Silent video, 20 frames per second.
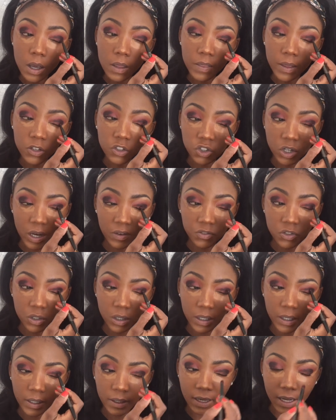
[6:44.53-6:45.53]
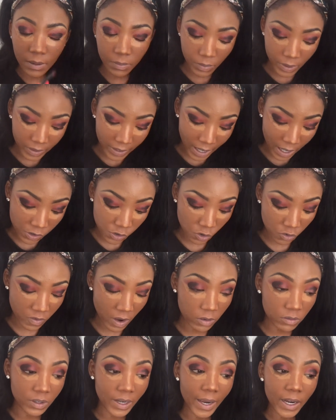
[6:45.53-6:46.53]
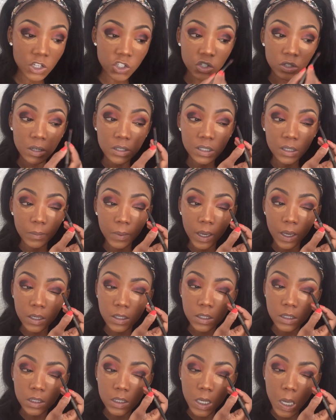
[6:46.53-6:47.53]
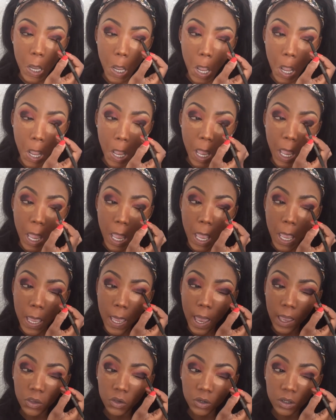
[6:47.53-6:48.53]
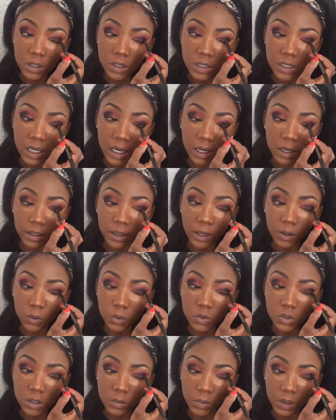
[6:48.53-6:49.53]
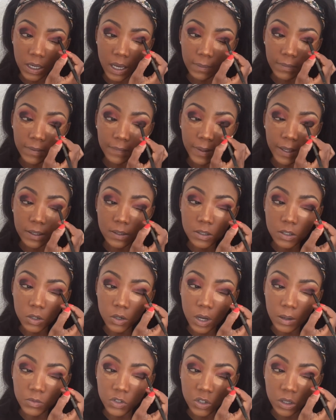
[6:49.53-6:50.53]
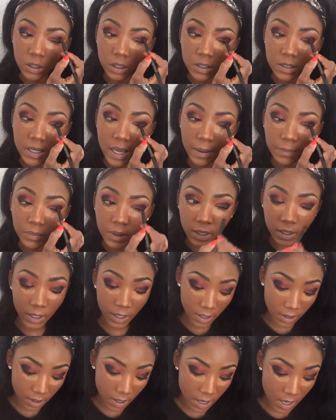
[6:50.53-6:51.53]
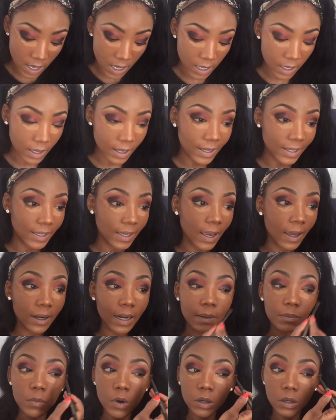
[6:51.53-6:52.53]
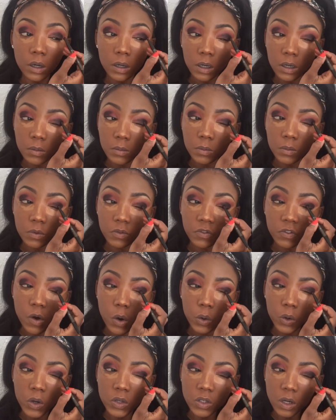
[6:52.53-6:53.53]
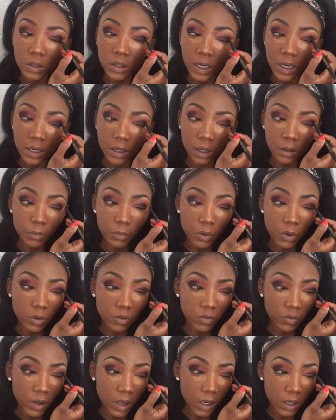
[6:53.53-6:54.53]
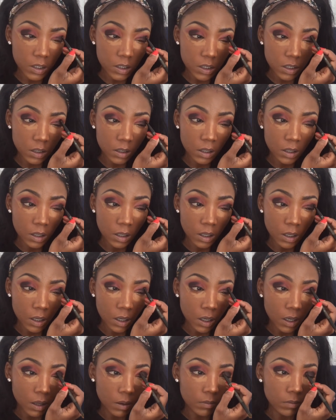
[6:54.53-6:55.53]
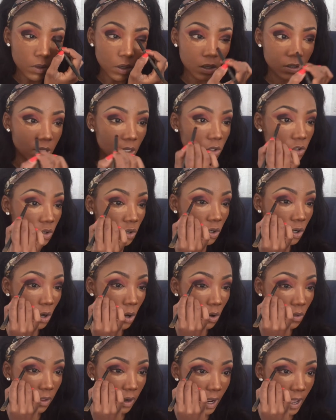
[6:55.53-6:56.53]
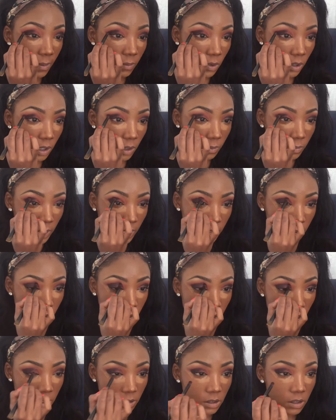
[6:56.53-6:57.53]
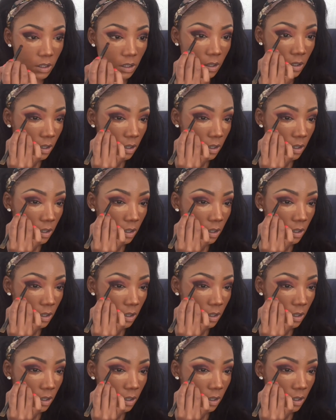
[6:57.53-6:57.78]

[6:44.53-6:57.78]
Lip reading: that you have to clean up, and now your foundation is a mess and your concealer can also become a mess. So I'm just going to tap that in. Again, I'm not going to focus on getting it perfect because I do know that I'm going to blend it out.